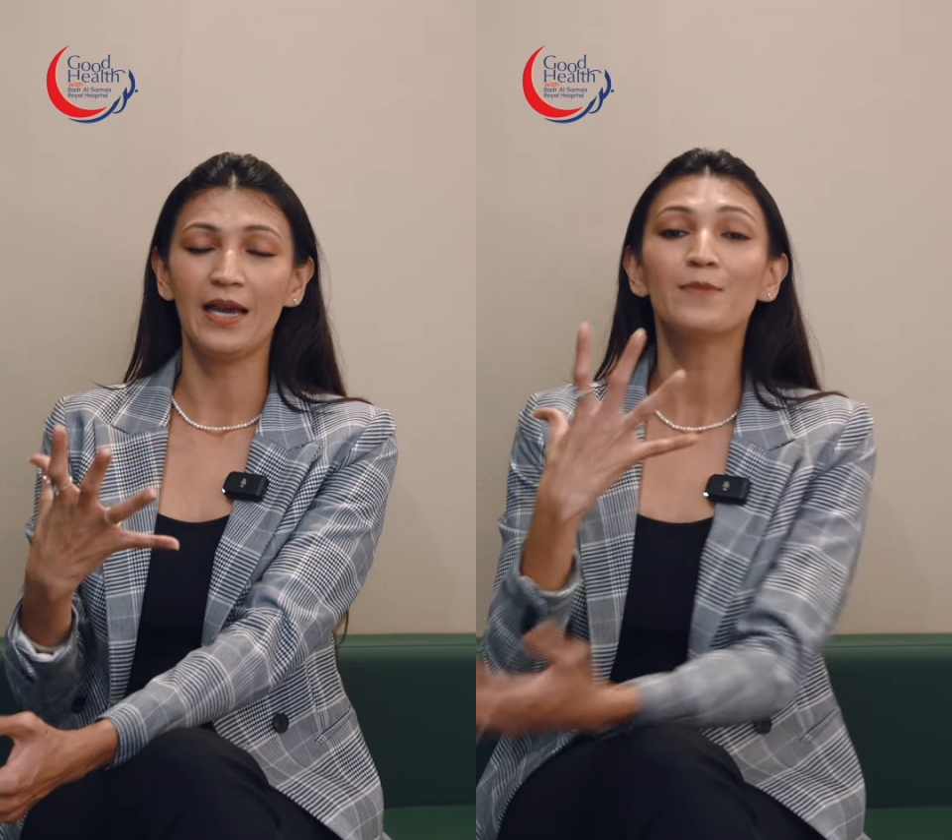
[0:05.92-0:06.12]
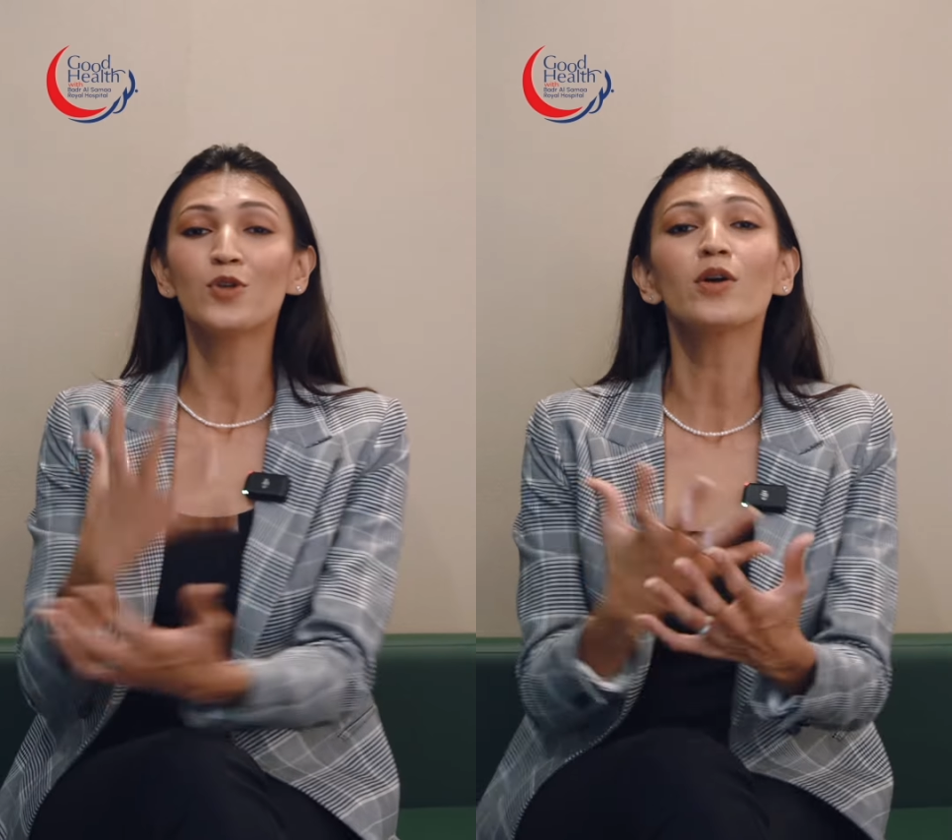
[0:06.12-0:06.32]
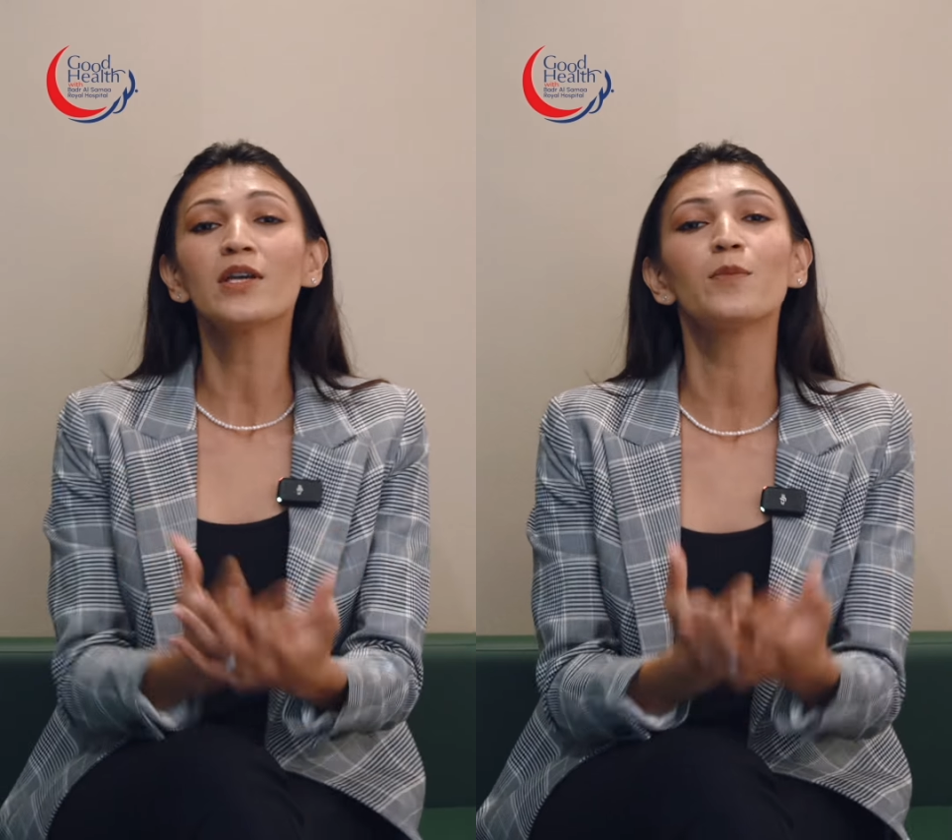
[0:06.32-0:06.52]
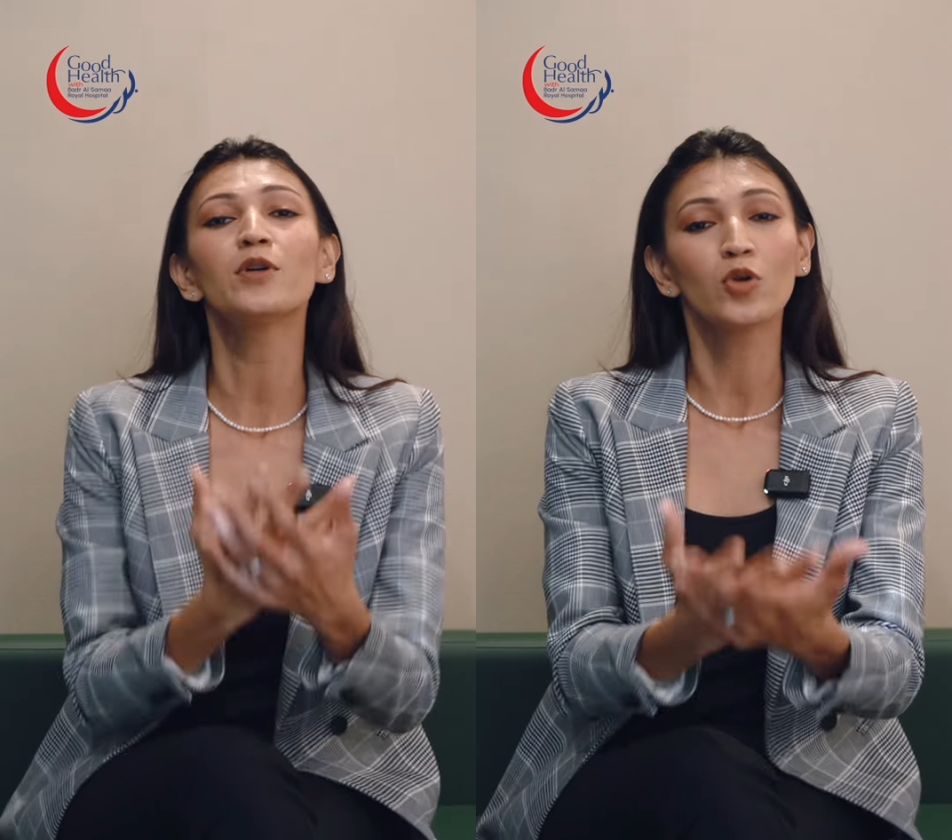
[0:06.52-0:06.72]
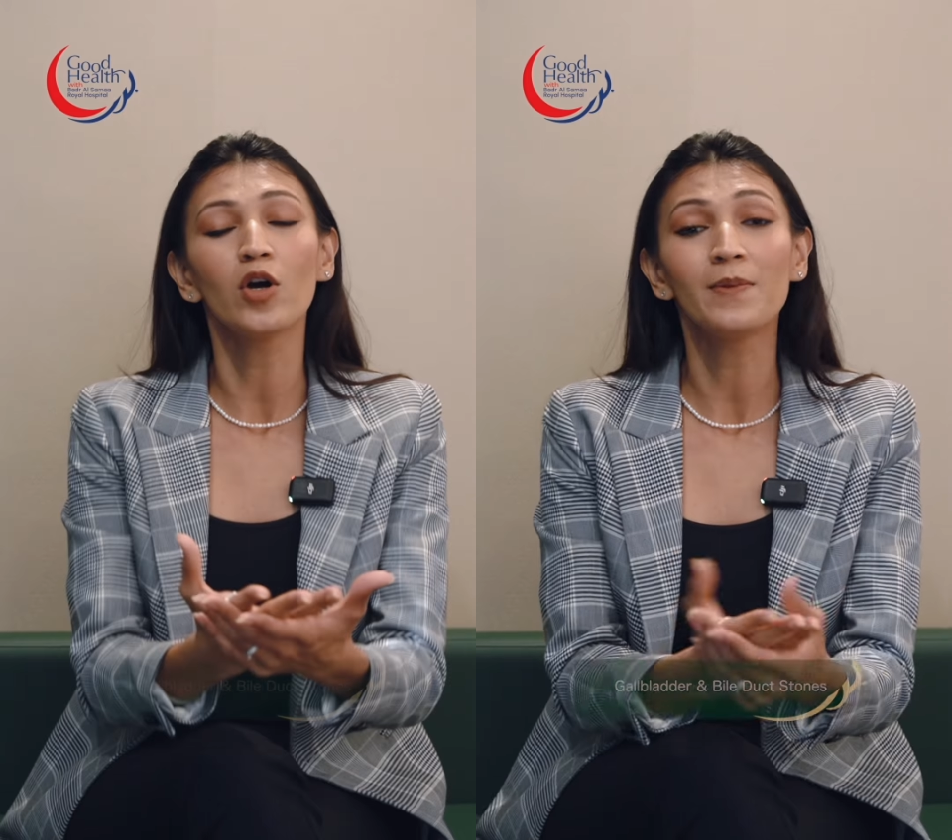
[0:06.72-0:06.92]
I'm talking
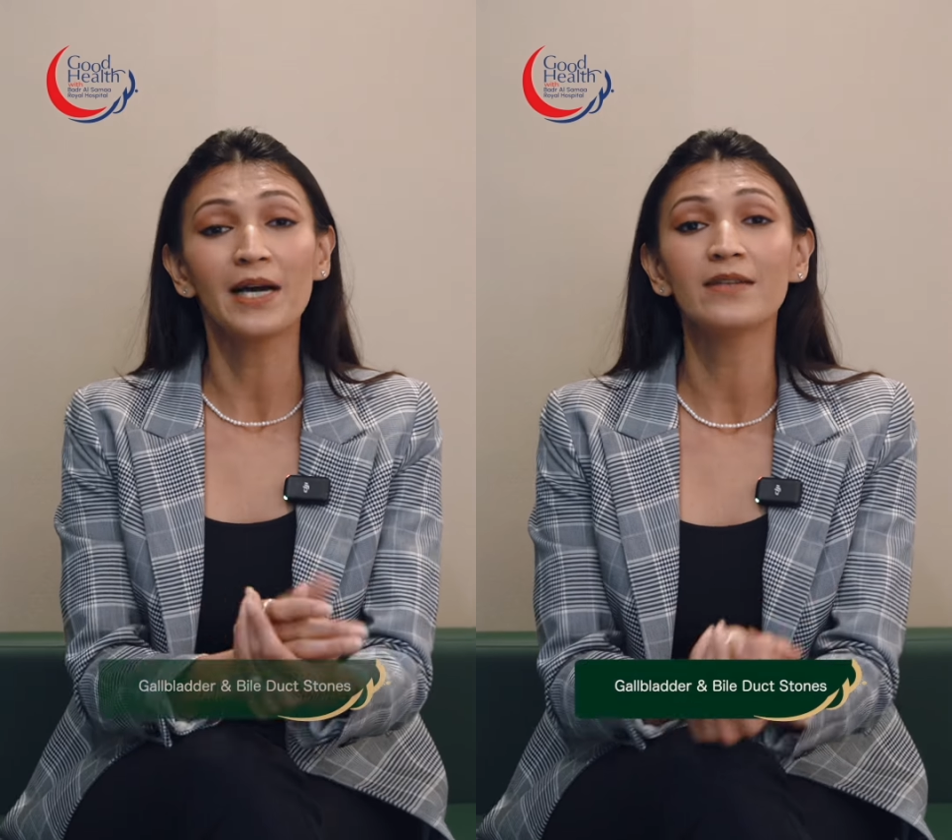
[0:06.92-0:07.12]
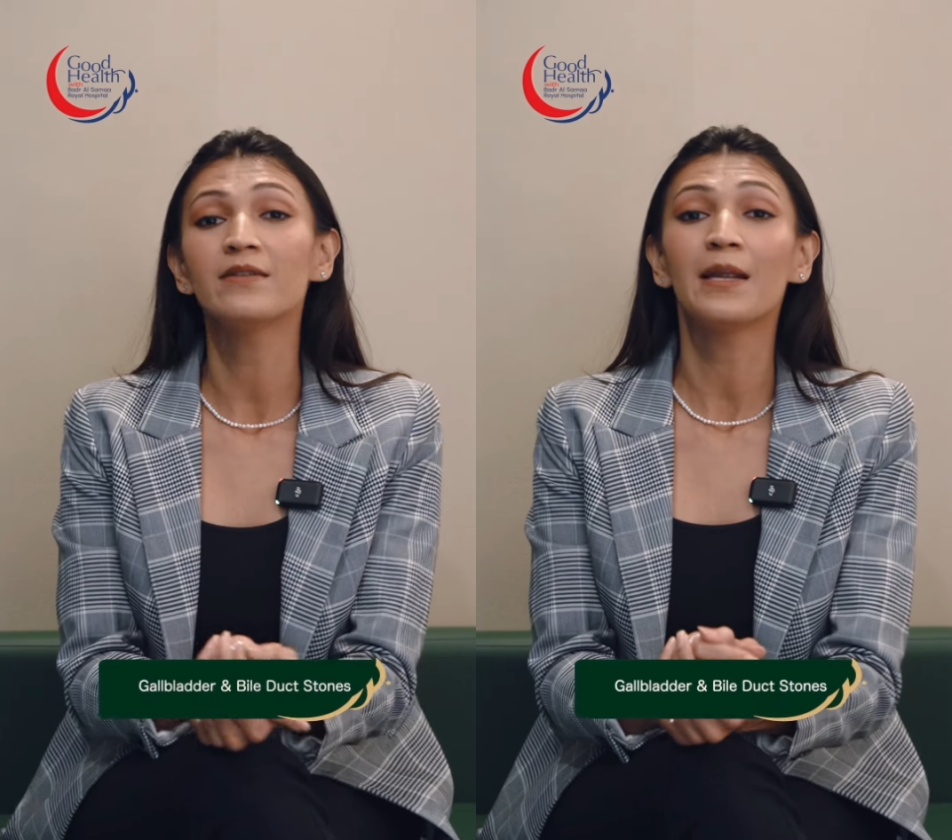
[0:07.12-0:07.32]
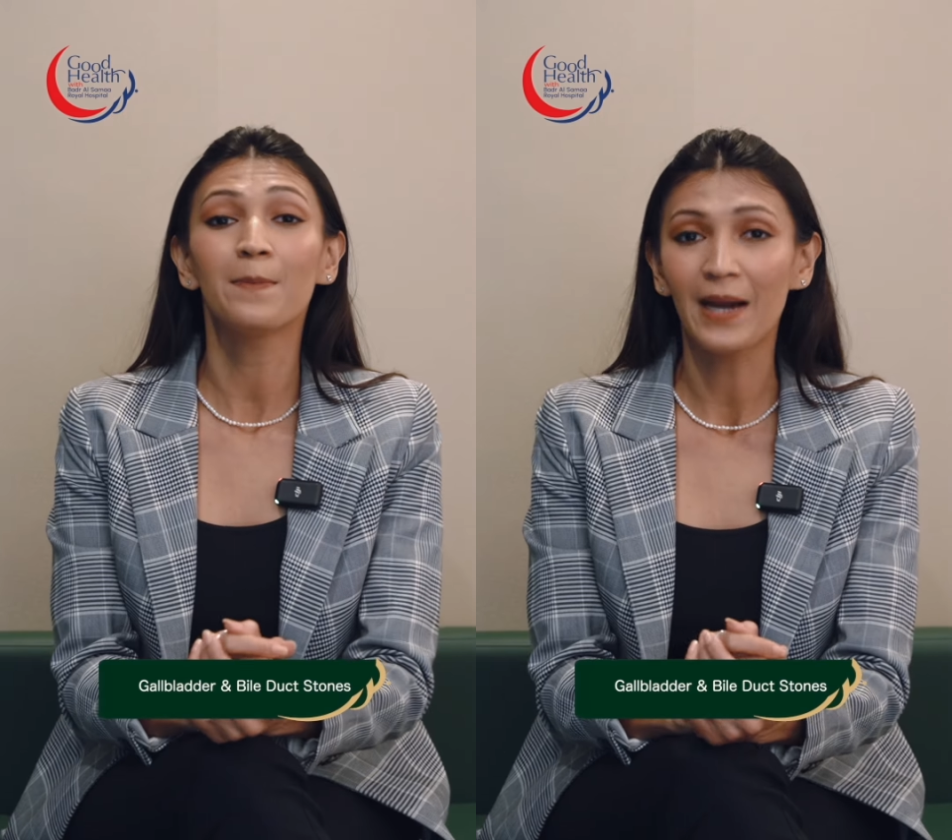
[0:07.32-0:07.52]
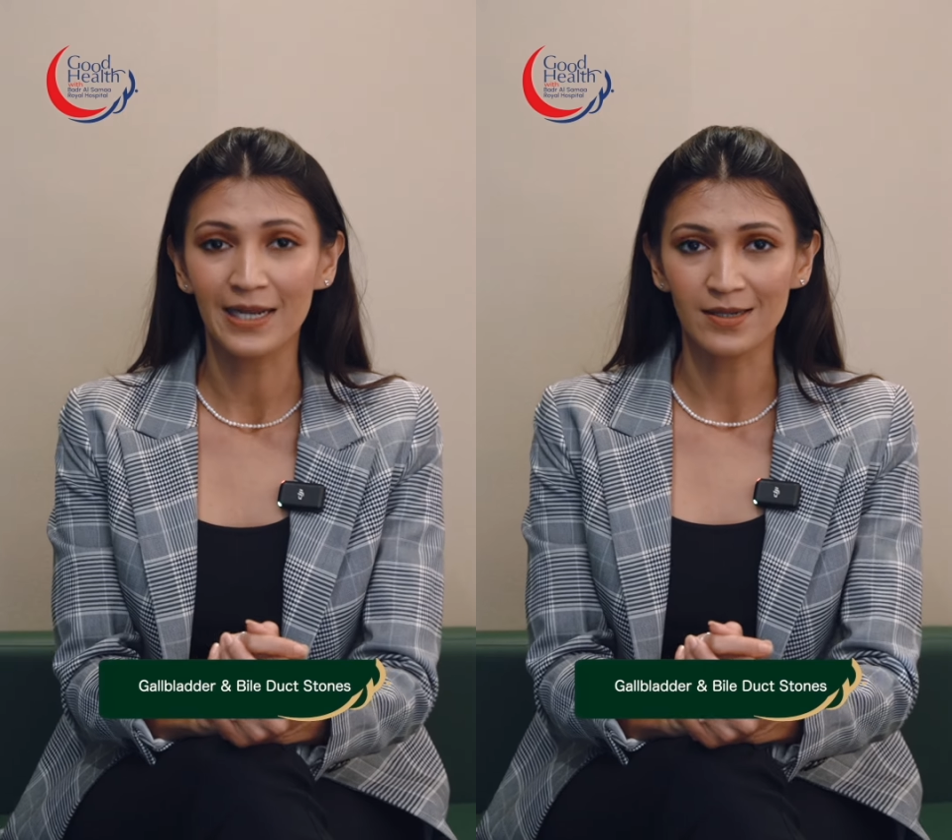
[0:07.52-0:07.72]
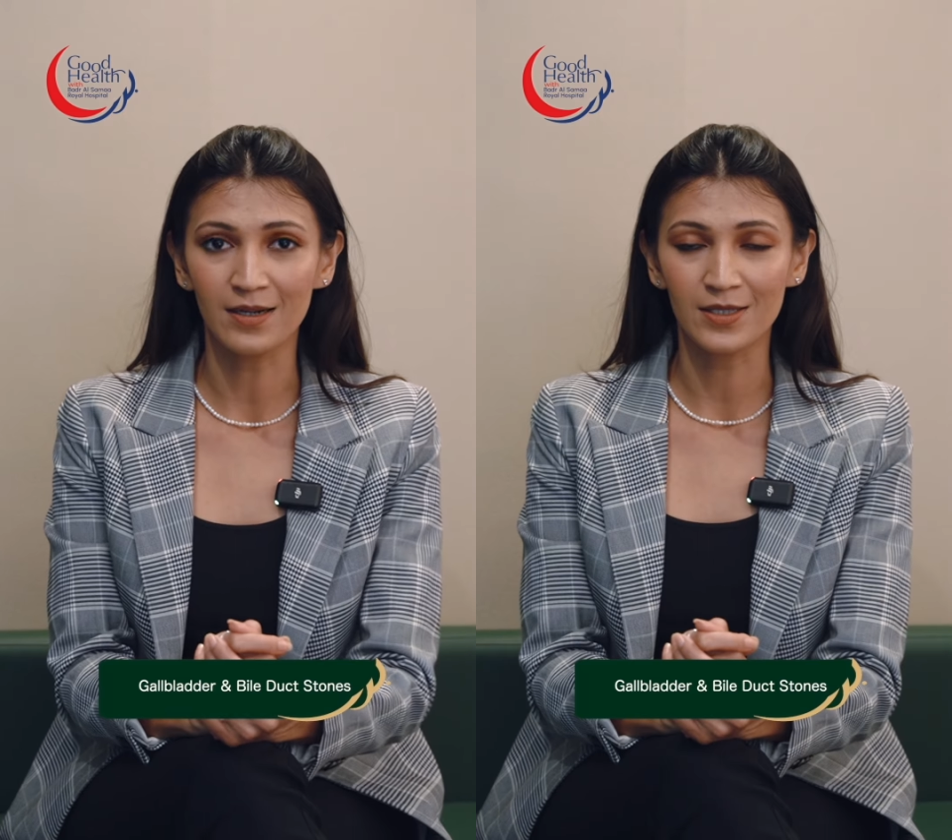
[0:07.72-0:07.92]
about gallbladder and bile
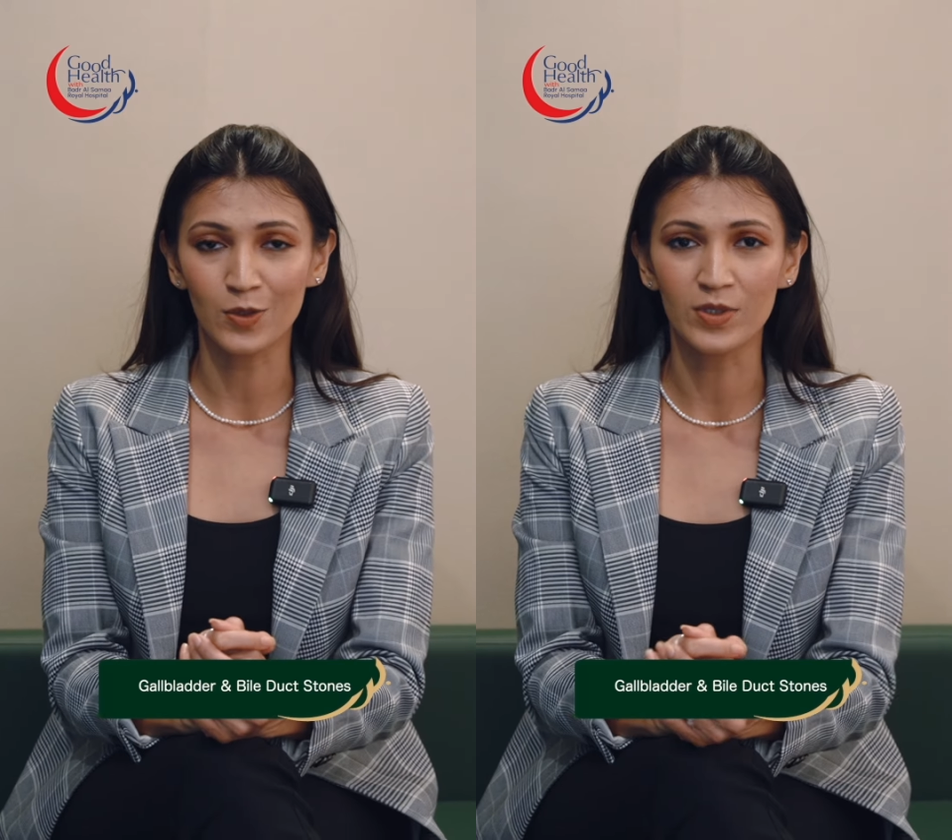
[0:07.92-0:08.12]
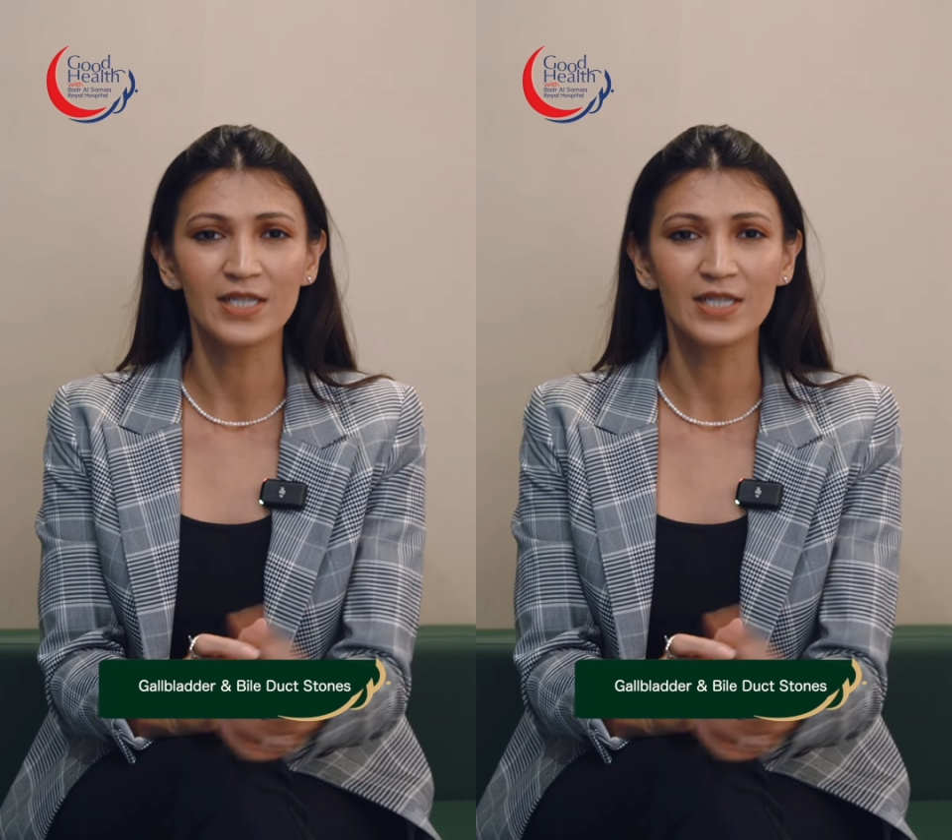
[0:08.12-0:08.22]
duct stones.